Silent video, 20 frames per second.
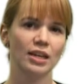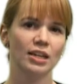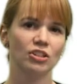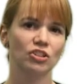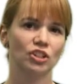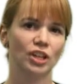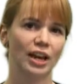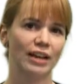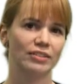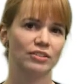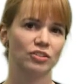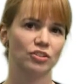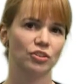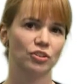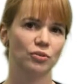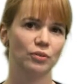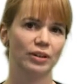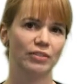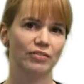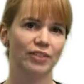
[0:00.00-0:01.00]
She asks
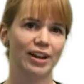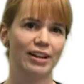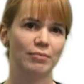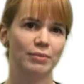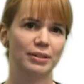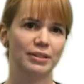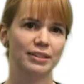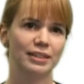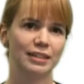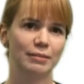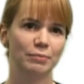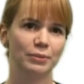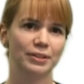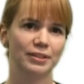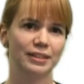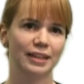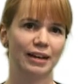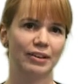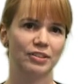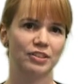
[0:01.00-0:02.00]
you if vitamin D
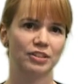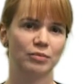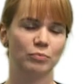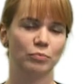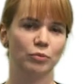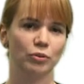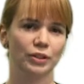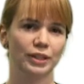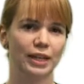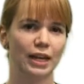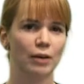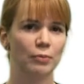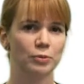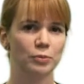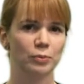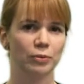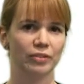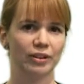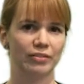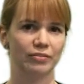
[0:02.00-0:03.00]
plus calcium really helps
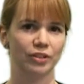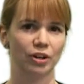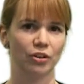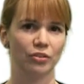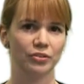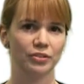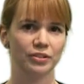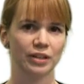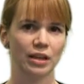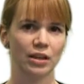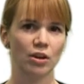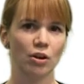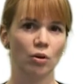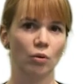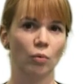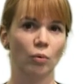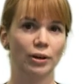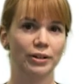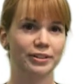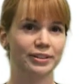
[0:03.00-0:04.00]
prevent falls.
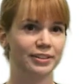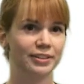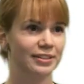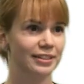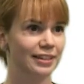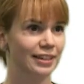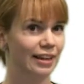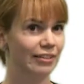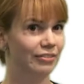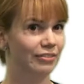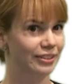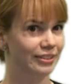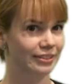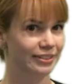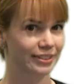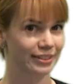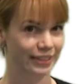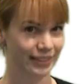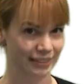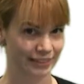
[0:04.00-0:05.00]
What does the
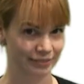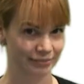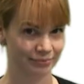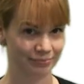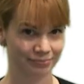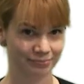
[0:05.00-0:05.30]
evidence say?